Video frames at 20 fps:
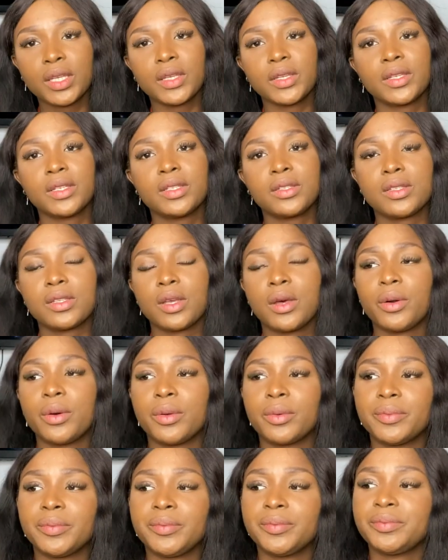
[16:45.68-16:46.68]
So
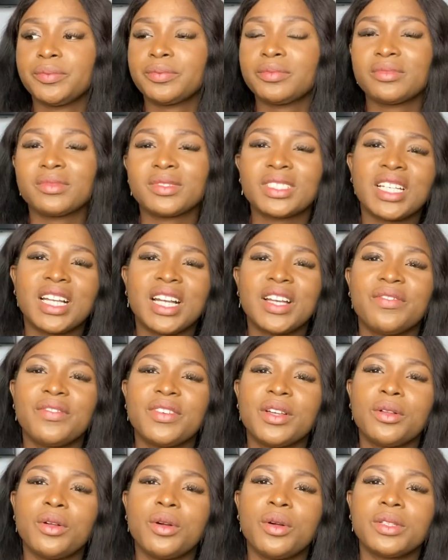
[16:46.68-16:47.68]
I
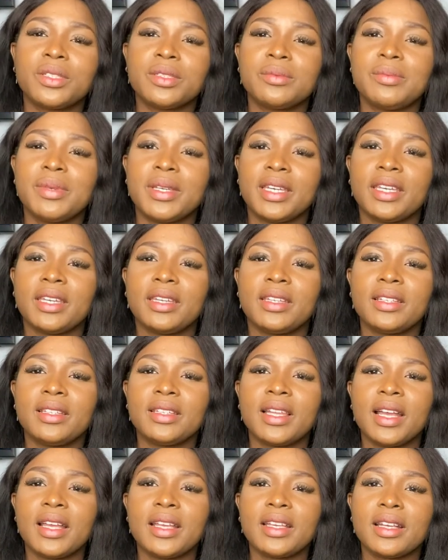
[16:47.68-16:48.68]
felt all the pain,
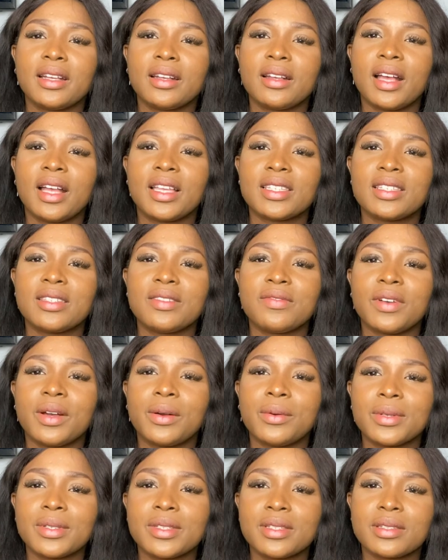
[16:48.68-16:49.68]
like as if I
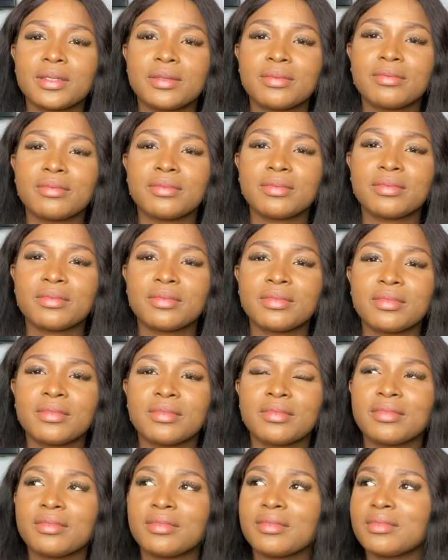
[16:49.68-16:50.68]
was,
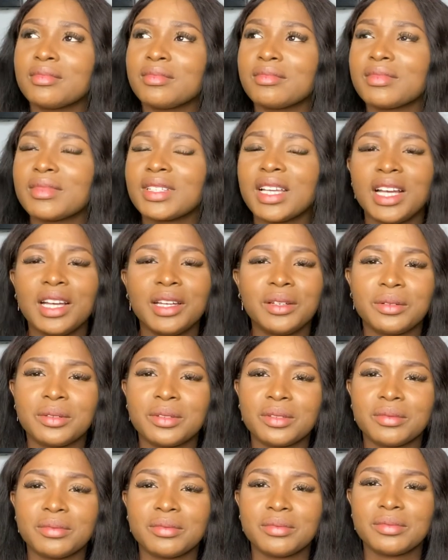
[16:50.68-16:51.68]
I don't
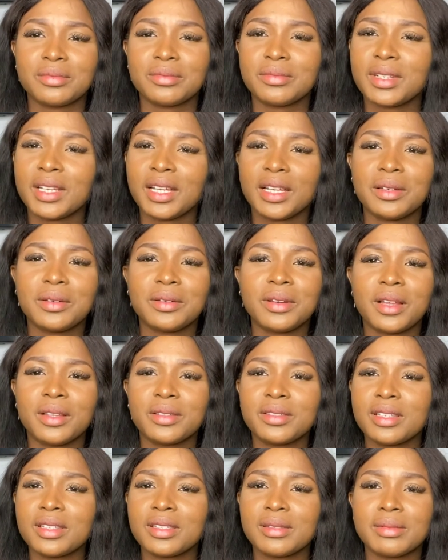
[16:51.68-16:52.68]
know how
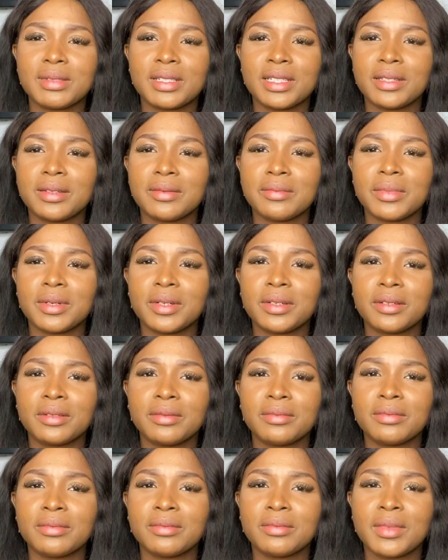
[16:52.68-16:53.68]
to explain it, but
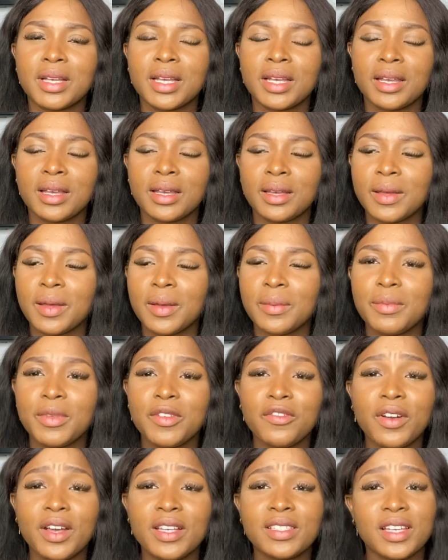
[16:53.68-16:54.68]

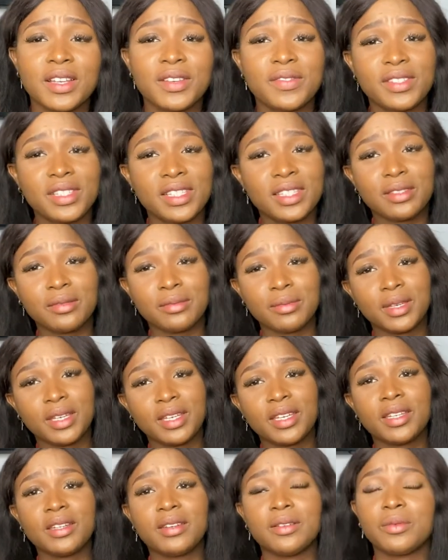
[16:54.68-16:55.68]
before I started feeling
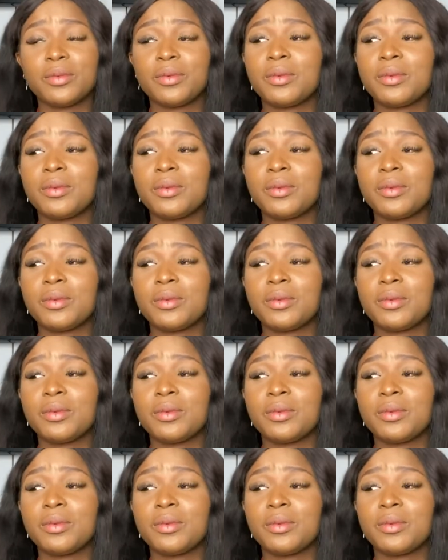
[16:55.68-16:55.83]
pain,